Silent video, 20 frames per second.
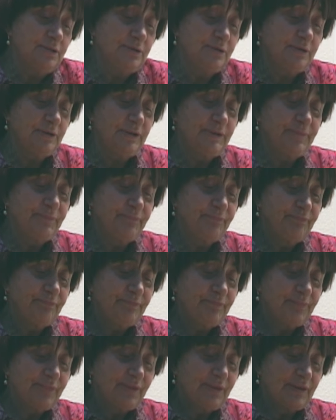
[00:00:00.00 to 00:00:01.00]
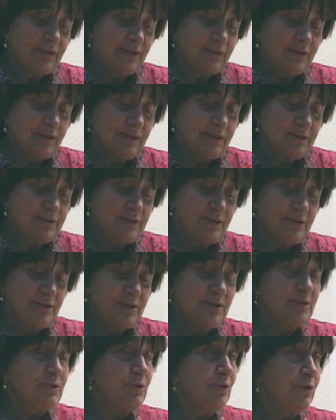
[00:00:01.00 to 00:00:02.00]
you know, and this
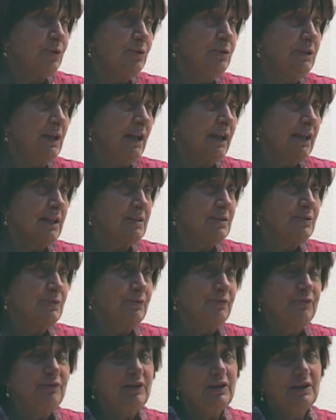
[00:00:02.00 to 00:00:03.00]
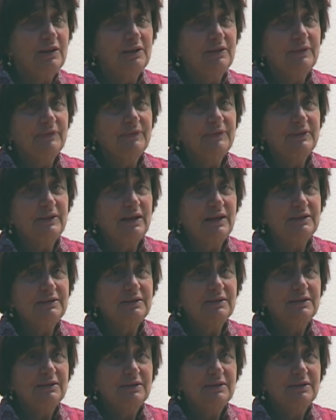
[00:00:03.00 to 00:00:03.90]
is so good, I guess, to feel that